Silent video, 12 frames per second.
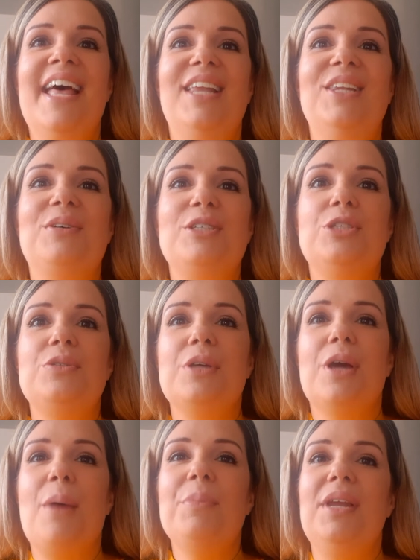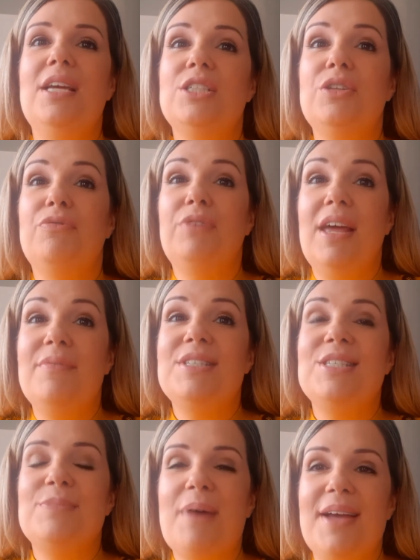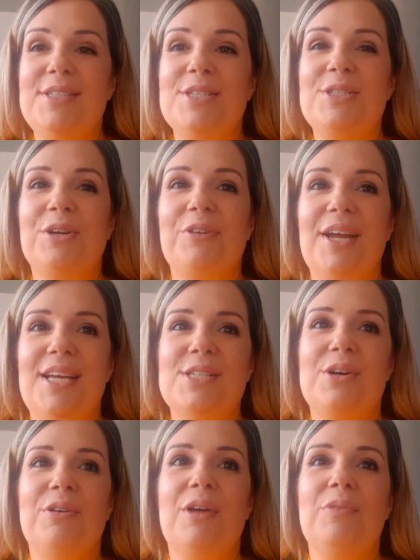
Lucas used a combination of flavours and spices to create his curry,